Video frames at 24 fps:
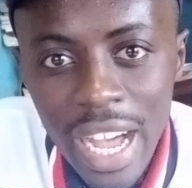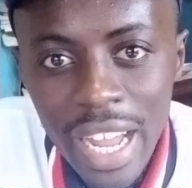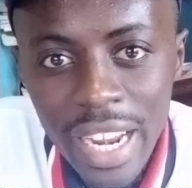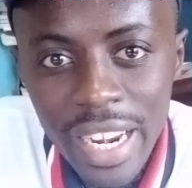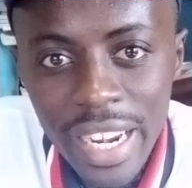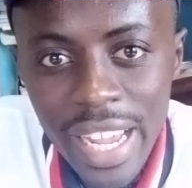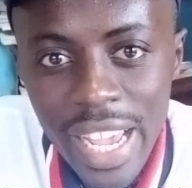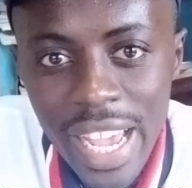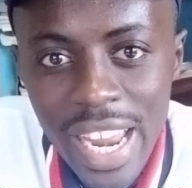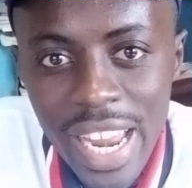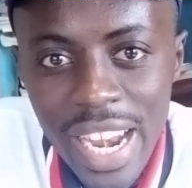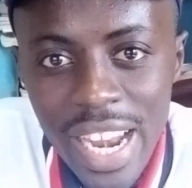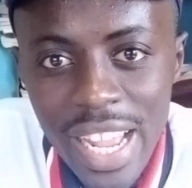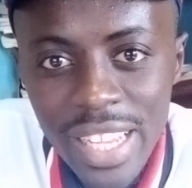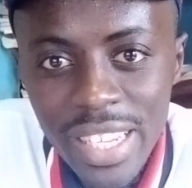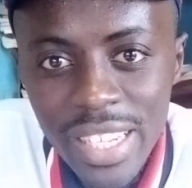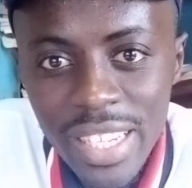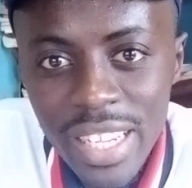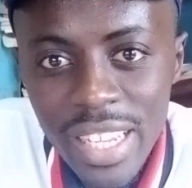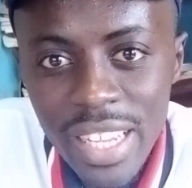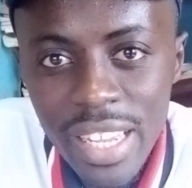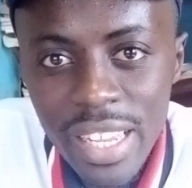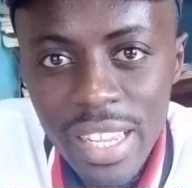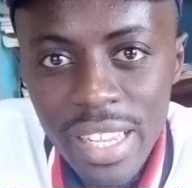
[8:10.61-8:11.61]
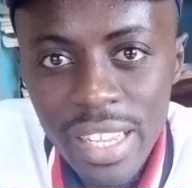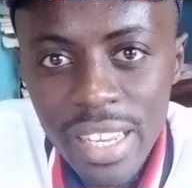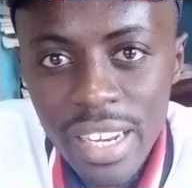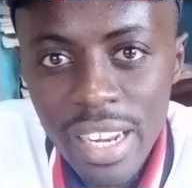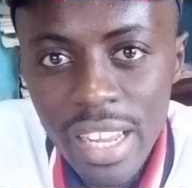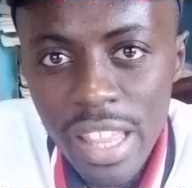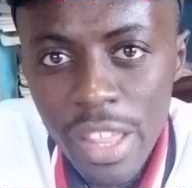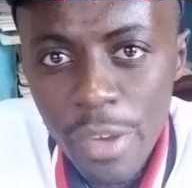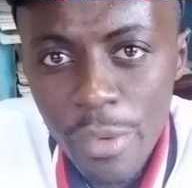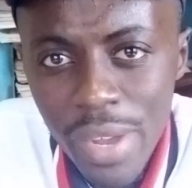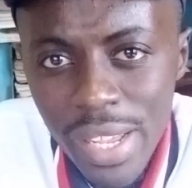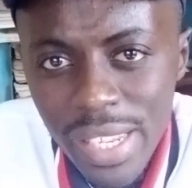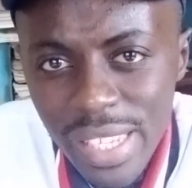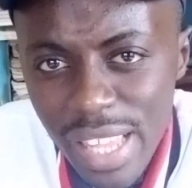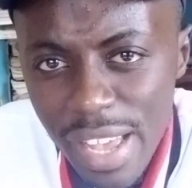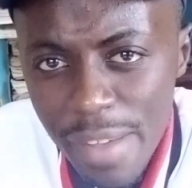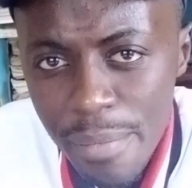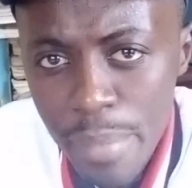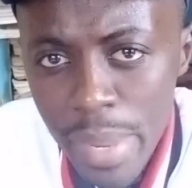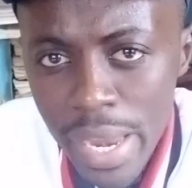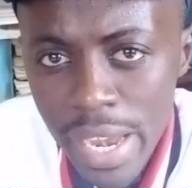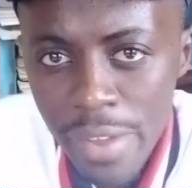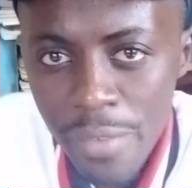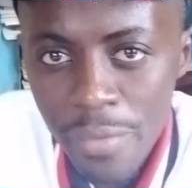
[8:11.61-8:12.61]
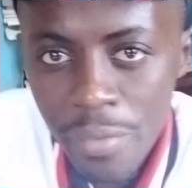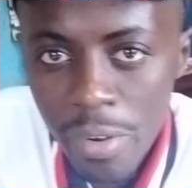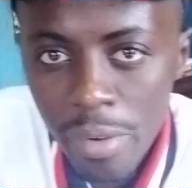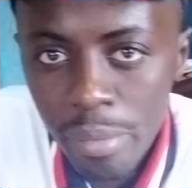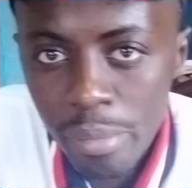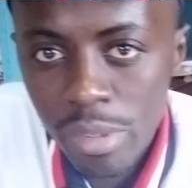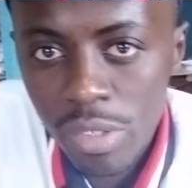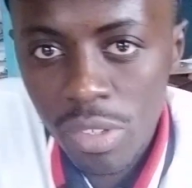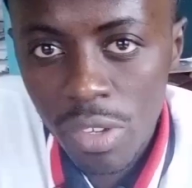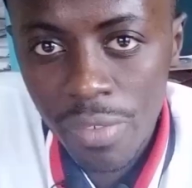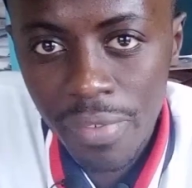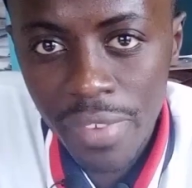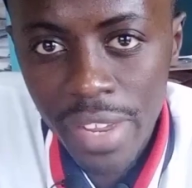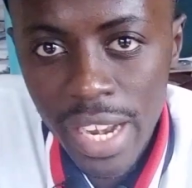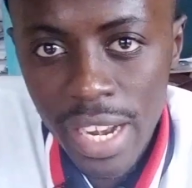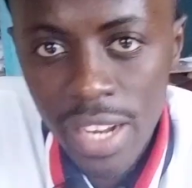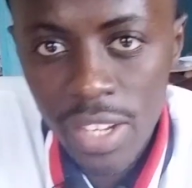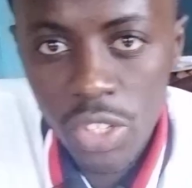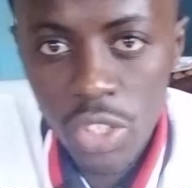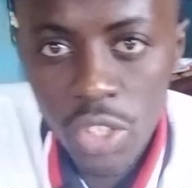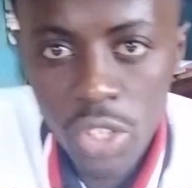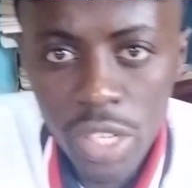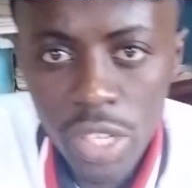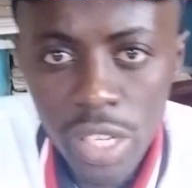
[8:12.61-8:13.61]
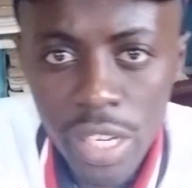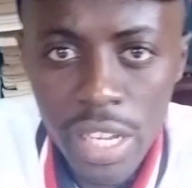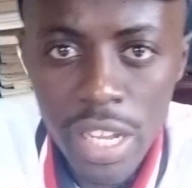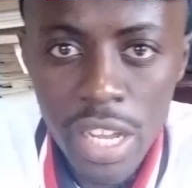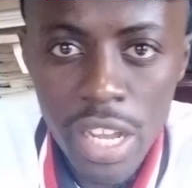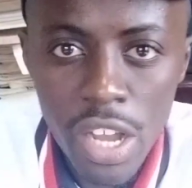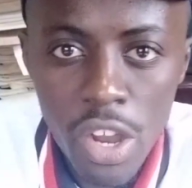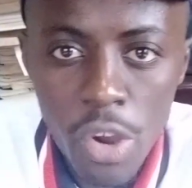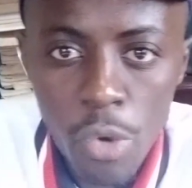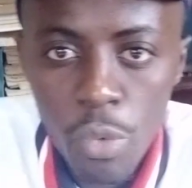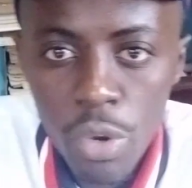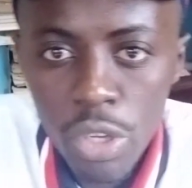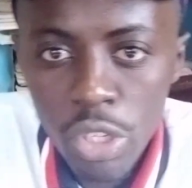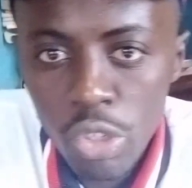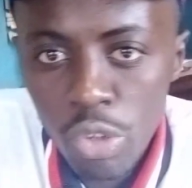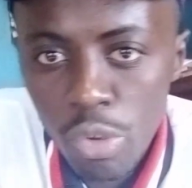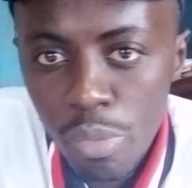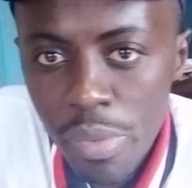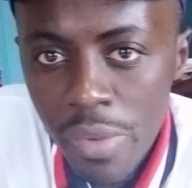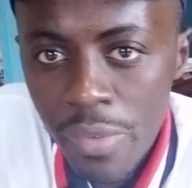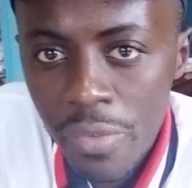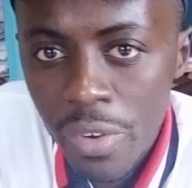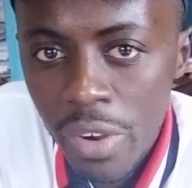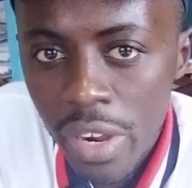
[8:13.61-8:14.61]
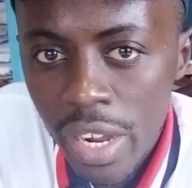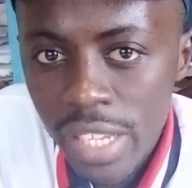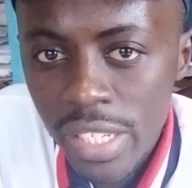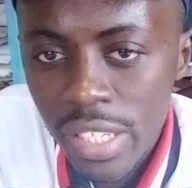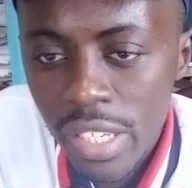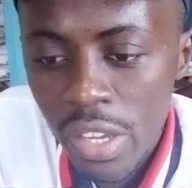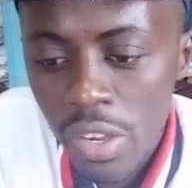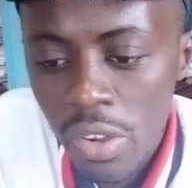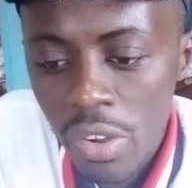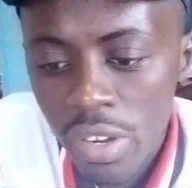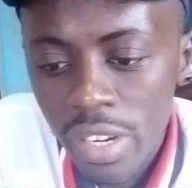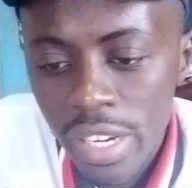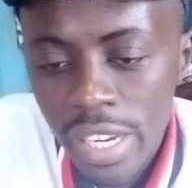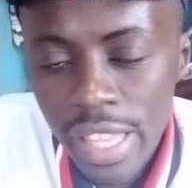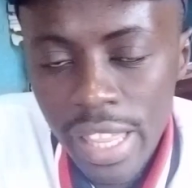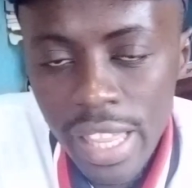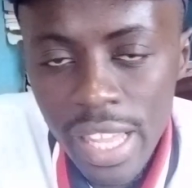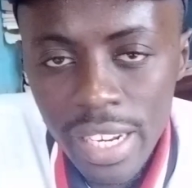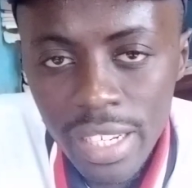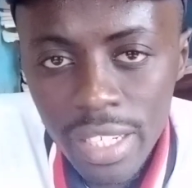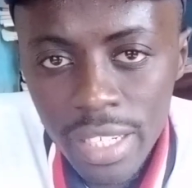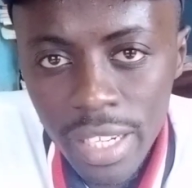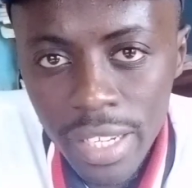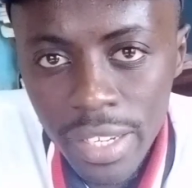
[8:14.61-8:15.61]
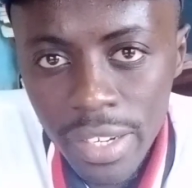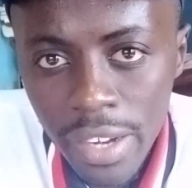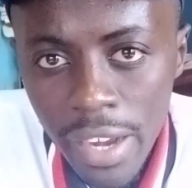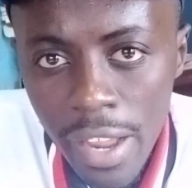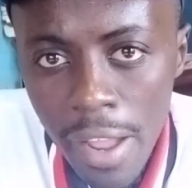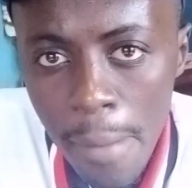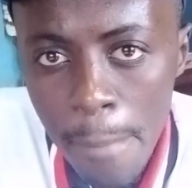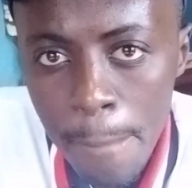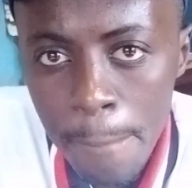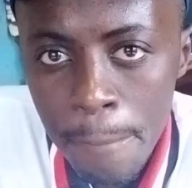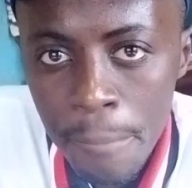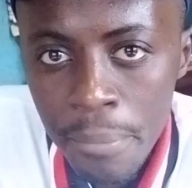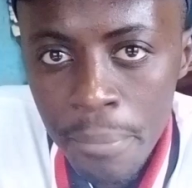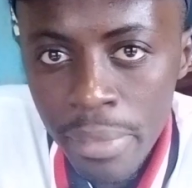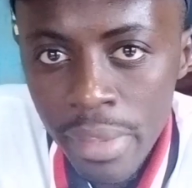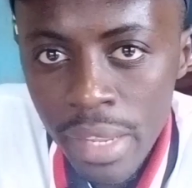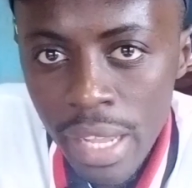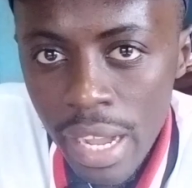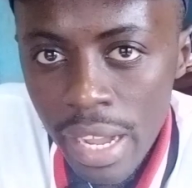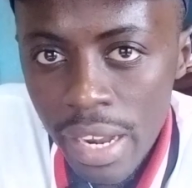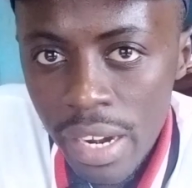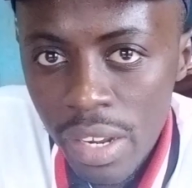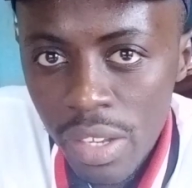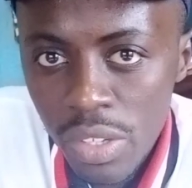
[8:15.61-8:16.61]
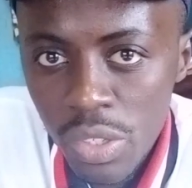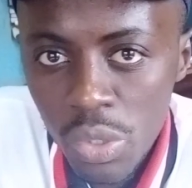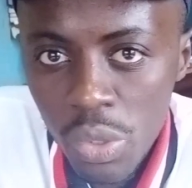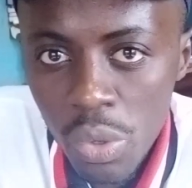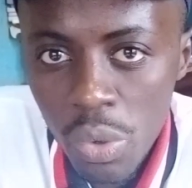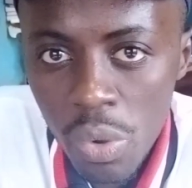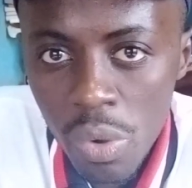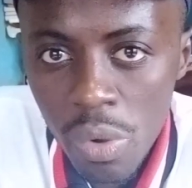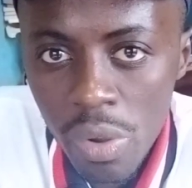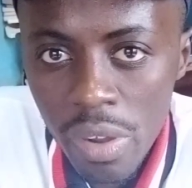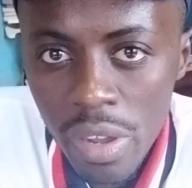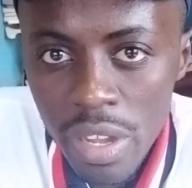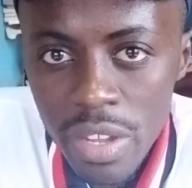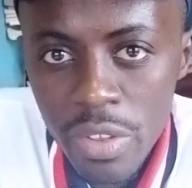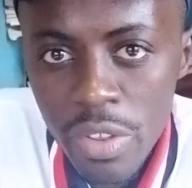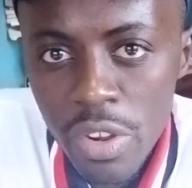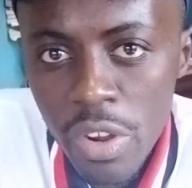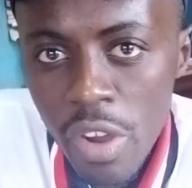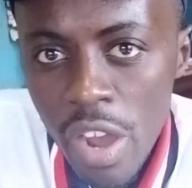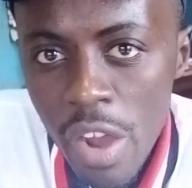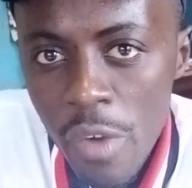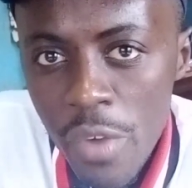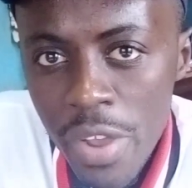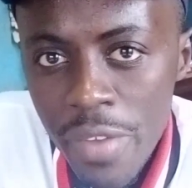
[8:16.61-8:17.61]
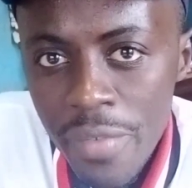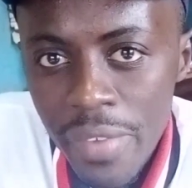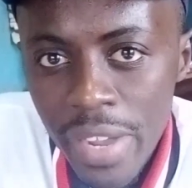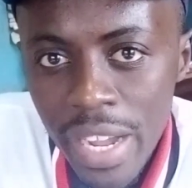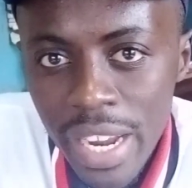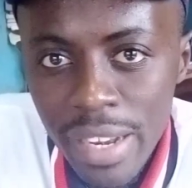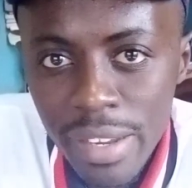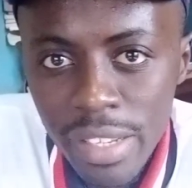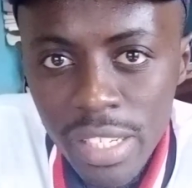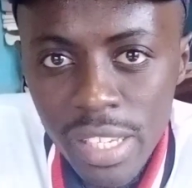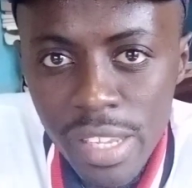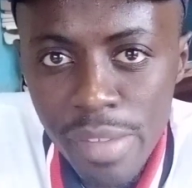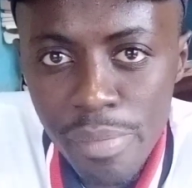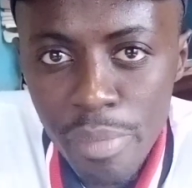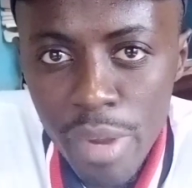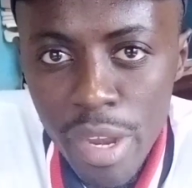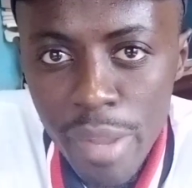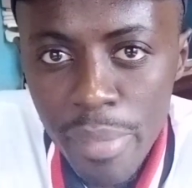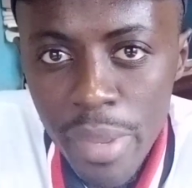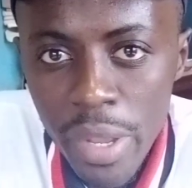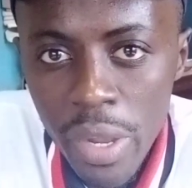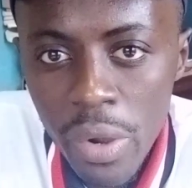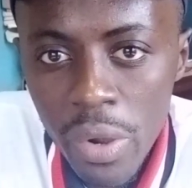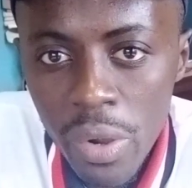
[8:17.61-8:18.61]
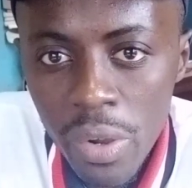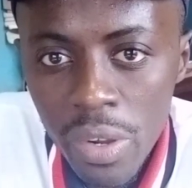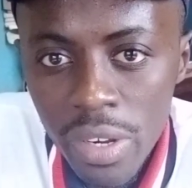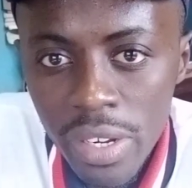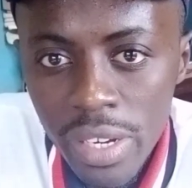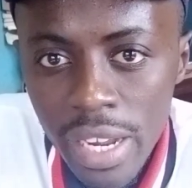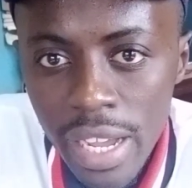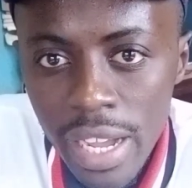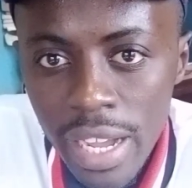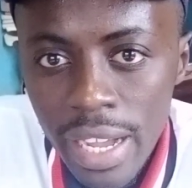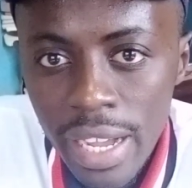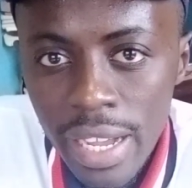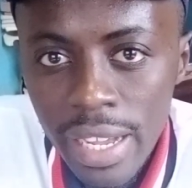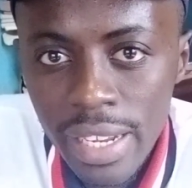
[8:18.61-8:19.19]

And energy, in other words, there are many forms of energy which we'll be focusing on in that area. And also, a wave can simply be called